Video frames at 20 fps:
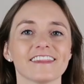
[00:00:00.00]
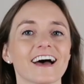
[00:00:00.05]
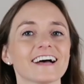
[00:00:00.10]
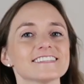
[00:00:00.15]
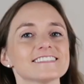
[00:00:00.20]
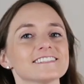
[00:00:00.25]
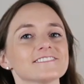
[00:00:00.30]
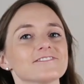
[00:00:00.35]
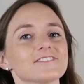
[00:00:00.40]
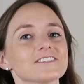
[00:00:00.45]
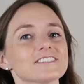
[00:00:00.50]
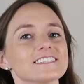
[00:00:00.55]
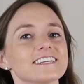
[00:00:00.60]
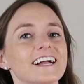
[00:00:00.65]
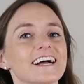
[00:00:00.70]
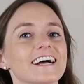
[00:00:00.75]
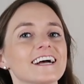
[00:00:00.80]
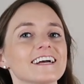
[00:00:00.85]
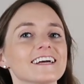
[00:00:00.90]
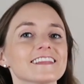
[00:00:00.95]
That's it for
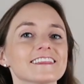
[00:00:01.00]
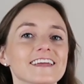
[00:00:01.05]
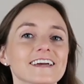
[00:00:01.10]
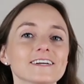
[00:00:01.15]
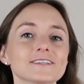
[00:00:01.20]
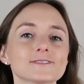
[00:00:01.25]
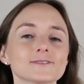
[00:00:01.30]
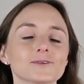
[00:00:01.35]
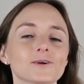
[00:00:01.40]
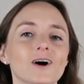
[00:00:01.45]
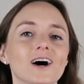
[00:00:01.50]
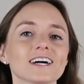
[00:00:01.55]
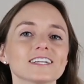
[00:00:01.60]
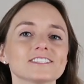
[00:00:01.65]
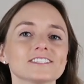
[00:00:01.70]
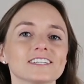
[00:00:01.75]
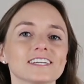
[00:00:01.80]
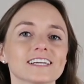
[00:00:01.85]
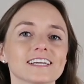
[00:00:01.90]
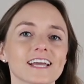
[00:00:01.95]
today. Thanks for
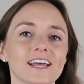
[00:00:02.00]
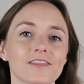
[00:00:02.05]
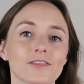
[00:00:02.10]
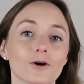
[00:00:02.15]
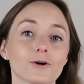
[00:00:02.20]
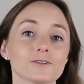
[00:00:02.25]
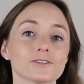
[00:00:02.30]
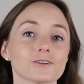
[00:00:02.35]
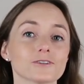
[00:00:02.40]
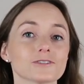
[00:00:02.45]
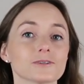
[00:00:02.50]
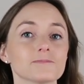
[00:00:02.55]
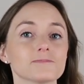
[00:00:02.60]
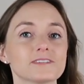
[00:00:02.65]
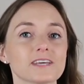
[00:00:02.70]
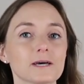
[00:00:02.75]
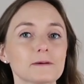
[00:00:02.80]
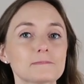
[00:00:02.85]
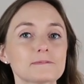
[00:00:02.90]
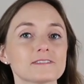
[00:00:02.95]
watching, and those are some
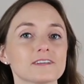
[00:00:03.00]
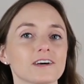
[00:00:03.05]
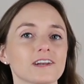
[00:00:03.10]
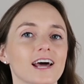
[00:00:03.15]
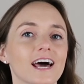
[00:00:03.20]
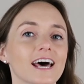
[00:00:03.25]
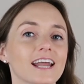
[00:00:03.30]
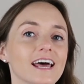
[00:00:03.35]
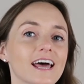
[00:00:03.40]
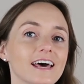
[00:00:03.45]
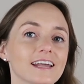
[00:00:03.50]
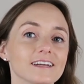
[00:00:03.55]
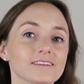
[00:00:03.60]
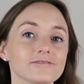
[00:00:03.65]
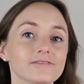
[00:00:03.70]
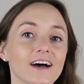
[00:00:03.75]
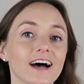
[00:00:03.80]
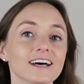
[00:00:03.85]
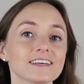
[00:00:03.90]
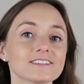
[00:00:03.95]
tips on how to
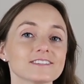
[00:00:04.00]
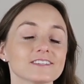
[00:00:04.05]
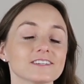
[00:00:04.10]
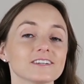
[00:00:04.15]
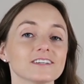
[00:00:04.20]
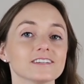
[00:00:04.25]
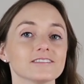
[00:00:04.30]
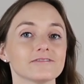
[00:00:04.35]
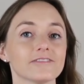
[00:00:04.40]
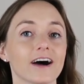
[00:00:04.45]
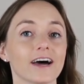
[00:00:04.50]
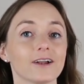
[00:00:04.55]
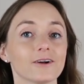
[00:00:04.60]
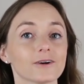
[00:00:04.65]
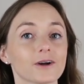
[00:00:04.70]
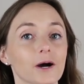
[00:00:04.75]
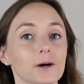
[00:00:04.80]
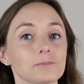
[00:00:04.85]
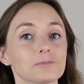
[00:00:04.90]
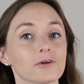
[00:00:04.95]
edit faster in
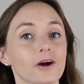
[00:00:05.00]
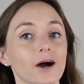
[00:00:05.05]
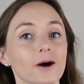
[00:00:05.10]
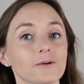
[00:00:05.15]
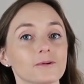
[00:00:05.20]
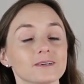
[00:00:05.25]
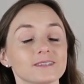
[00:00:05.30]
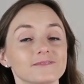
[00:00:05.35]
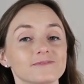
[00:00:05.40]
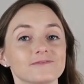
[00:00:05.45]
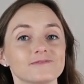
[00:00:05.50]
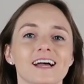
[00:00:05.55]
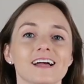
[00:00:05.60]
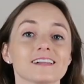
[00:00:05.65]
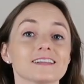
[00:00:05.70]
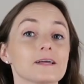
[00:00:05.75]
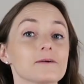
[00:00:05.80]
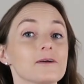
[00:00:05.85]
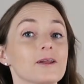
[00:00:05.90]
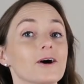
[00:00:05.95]
Final Cut Pro.
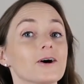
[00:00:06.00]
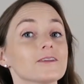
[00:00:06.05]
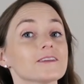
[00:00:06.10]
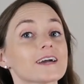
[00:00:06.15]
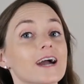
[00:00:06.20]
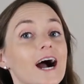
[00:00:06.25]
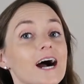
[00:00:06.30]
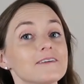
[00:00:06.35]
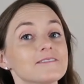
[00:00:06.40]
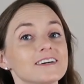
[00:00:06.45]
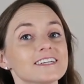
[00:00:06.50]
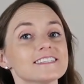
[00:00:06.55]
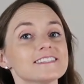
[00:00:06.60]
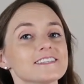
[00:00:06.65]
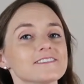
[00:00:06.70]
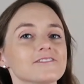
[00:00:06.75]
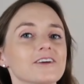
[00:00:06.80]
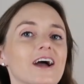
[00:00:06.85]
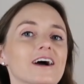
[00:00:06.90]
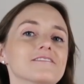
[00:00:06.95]
Let me know in the comments
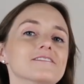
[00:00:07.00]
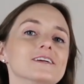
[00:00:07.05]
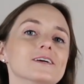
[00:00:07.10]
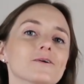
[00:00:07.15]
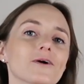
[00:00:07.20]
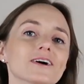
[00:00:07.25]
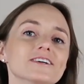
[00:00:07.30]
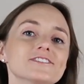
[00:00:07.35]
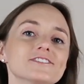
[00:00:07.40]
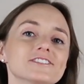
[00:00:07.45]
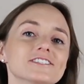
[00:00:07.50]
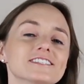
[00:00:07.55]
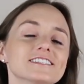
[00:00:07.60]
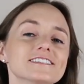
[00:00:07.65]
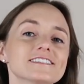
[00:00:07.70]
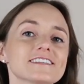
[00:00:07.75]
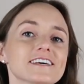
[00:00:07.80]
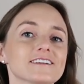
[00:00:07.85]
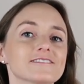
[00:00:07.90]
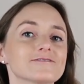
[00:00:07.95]
if you have any
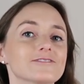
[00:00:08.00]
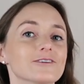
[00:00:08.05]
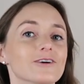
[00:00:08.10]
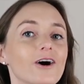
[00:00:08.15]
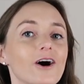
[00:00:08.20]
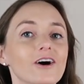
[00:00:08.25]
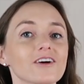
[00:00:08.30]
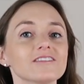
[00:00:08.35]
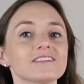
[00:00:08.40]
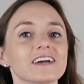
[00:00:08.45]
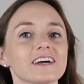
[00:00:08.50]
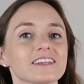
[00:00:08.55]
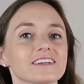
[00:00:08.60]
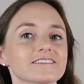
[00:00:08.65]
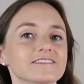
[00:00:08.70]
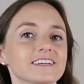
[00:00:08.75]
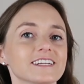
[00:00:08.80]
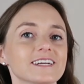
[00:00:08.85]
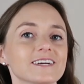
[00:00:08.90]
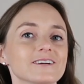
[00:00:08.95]
questions, and for all the
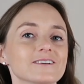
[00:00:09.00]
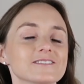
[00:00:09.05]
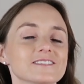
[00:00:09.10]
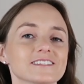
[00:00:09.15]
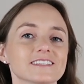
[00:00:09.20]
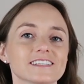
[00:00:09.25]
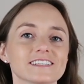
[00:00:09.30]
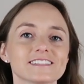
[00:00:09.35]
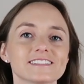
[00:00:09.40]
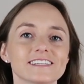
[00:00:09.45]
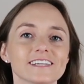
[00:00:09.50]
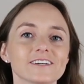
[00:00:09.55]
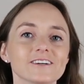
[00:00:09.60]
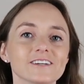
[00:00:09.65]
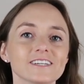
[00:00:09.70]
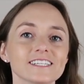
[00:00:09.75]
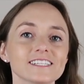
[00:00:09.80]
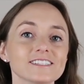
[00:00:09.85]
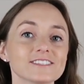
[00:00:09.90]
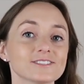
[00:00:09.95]
other videos in this
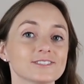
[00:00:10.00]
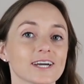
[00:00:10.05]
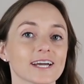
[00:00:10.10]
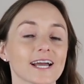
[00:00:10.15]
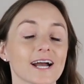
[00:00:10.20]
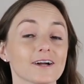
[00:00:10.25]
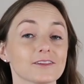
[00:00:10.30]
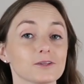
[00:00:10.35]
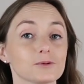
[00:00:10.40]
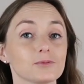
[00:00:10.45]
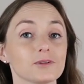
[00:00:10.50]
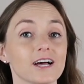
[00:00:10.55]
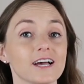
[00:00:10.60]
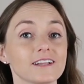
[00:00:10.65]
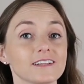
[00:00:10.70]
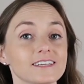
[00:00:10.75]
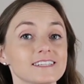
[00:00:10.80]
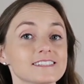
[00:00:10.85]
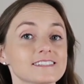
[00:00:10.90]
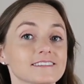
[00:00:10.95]
series, check out the
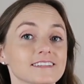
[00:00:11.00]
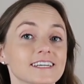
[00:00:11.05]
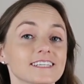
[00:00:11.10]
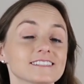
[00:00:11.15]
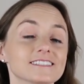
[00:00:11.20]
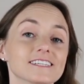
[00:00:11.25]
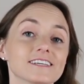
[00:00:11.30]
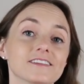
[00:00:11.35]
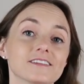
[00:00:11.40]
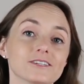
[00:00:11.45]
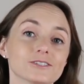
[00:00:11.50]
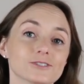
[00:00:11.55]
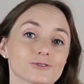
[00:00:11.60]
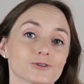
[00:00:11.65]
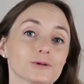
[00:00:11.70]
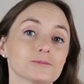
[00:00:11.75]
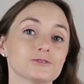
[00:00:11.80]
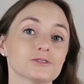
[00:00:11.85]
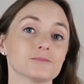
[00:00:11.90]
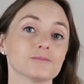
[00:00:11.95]
playlist linked in the
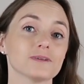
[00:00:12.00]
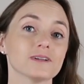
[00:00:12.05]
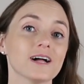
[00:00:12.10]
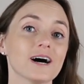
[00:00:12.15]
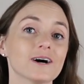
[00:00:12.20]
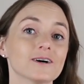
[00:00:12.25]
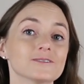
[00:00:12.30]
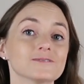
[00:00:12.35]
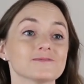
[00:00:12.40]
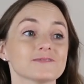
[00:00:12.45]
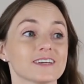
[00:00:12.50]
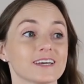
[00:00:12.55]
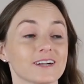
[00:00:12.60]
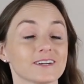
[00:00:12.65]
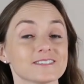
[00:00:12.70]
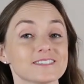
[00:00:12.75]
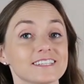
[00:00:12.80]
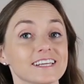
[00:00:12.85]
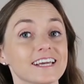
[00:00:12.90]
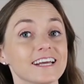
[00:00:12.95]
description below, and
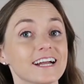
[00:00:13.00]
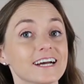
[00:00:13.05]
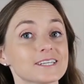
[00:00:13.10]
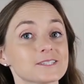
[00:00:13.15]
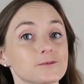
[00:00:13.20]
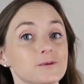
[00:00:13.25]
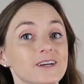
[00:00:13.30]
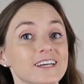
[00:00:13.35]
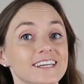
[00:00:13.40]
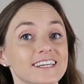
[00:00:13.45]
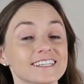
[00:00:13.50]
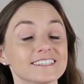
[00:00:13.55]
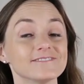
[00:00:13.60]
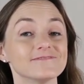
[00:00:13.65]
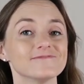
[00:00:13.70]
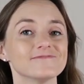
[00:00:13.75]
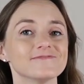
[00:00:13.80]
I'll see you next week.